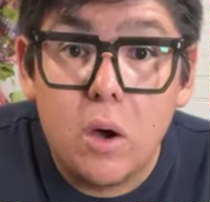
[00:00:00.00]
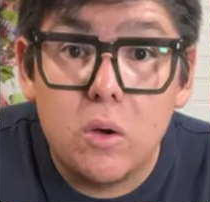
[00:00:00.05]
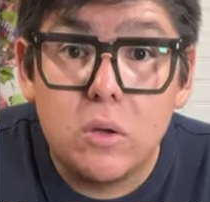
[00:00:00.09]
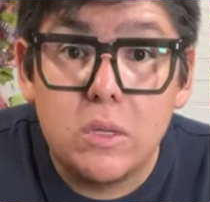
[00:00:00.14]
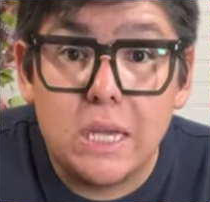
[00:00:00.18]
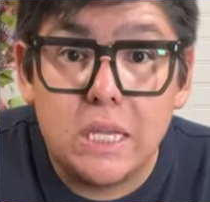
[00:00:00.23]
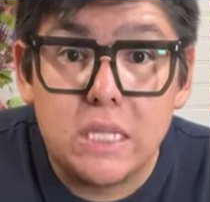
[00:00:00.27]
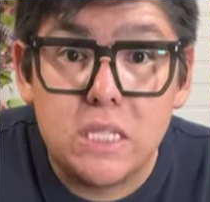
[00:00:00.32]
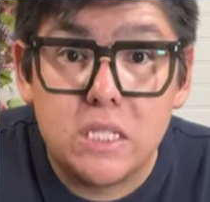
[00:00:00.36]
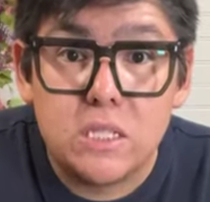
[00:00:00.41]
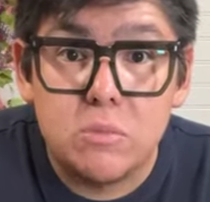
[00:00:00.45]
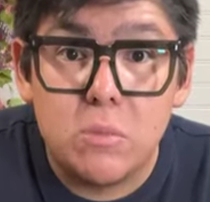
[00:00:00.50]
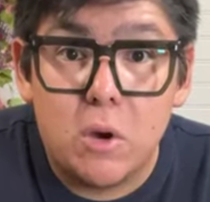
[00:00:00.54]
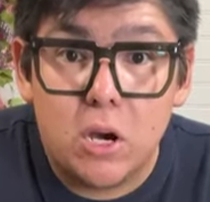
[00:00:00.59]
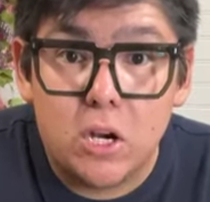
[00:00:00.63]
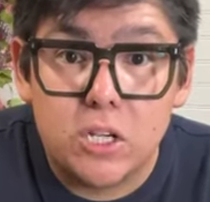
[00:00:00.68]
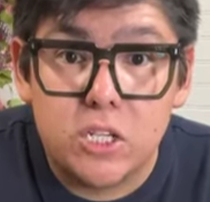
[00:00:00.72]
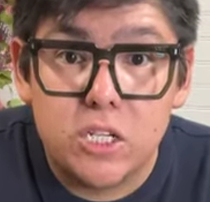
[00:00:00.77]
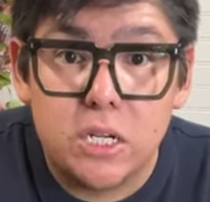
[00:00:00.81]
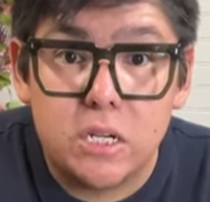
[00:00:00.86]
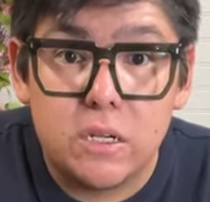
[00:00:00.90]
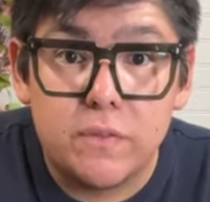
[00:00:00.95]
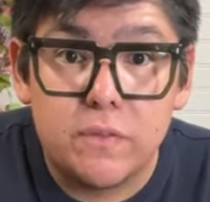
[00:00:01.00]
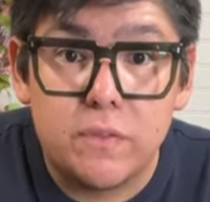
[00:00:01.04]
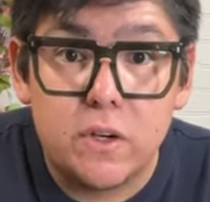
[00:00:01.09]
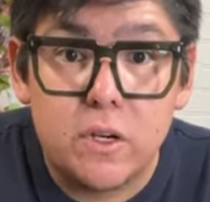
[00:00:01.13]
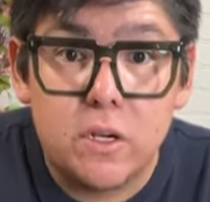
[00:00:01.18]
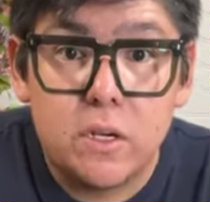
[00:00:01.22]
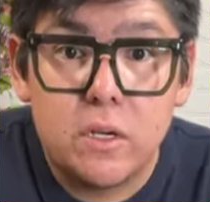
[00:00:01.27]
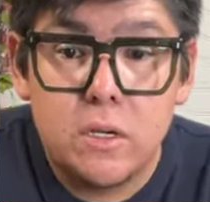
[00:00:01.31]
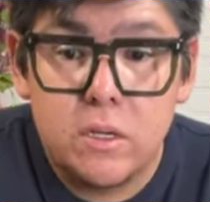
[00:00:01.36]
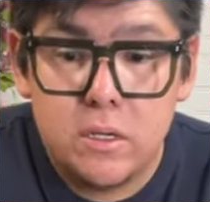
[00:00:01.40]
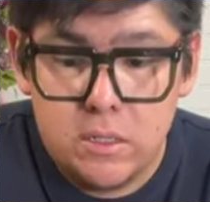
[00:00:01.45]
Oh, that's smart,
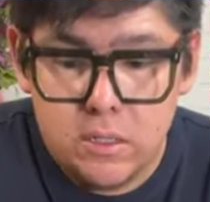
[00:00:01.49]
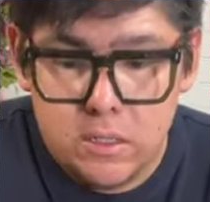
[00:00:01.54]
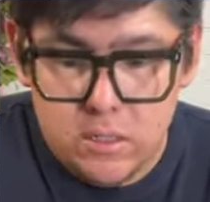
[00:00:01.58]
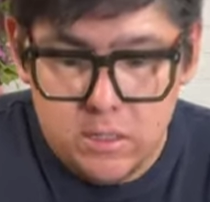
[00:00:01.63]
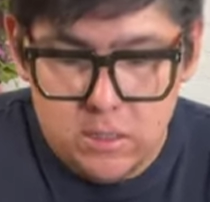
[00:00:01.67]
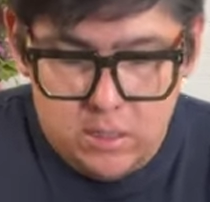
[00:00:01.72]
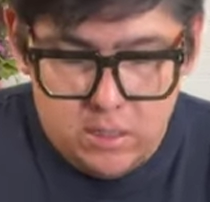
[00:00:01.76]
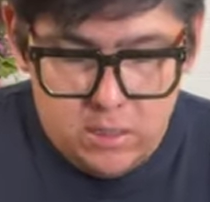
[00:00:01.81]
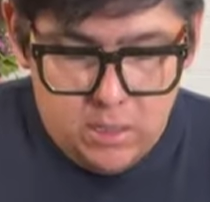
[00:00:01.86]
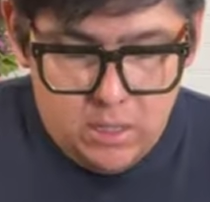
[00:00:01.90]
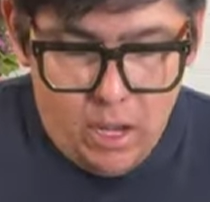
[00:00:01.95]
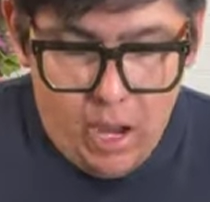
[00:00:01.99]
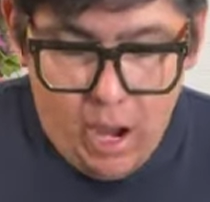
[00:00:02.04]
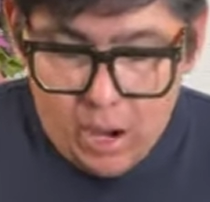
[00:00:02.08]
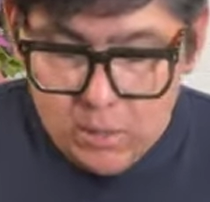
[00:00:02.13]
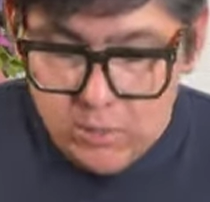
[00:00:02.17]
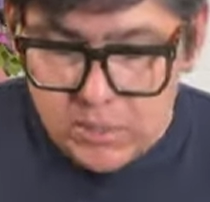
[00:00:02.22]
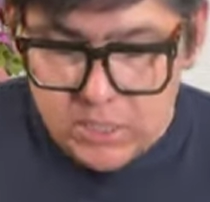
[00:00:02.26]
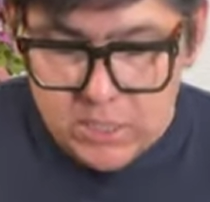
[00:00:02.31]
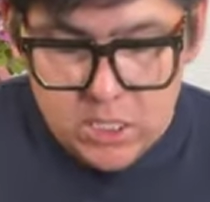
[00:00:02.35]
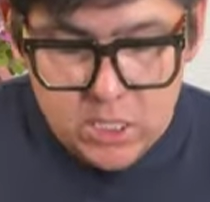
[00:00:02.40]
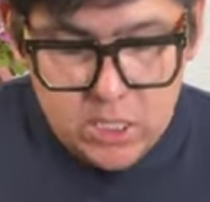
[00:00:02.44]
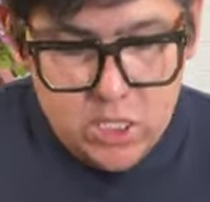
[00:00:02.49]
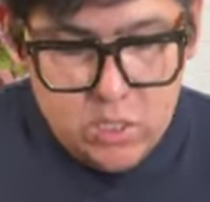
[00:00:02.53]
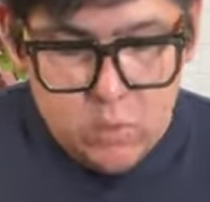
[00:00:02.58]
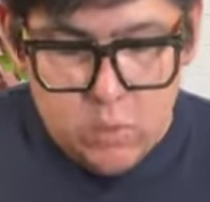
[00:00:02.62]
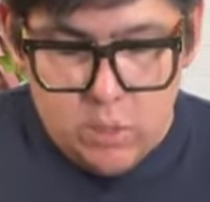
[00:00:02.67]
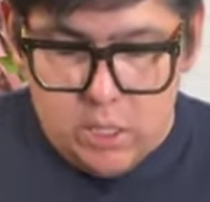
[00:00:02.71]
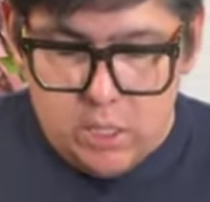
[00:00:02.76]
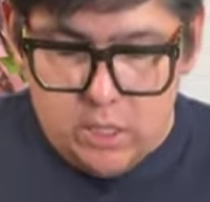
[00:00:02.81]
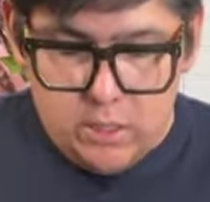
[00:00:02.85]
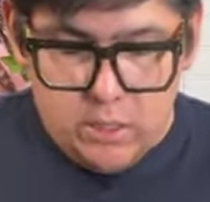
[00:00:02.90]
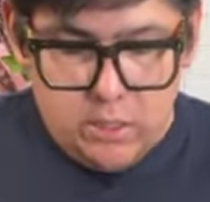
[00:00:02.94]
Jennifer. I'm gonna tell
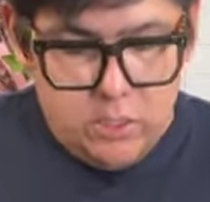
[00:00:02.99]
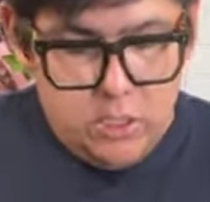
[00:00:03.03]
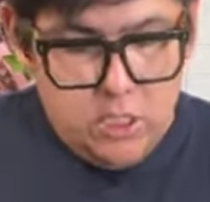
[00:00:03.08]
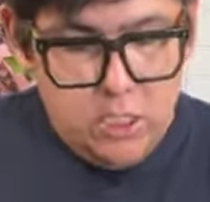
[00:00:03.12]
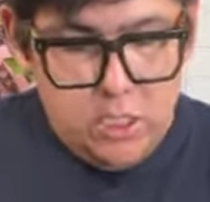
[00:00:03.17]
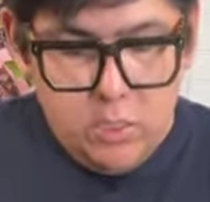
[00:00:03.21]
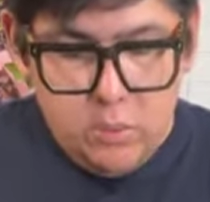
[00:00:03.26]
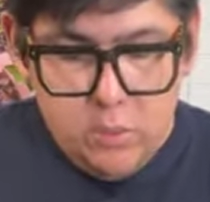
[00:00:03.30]
you what.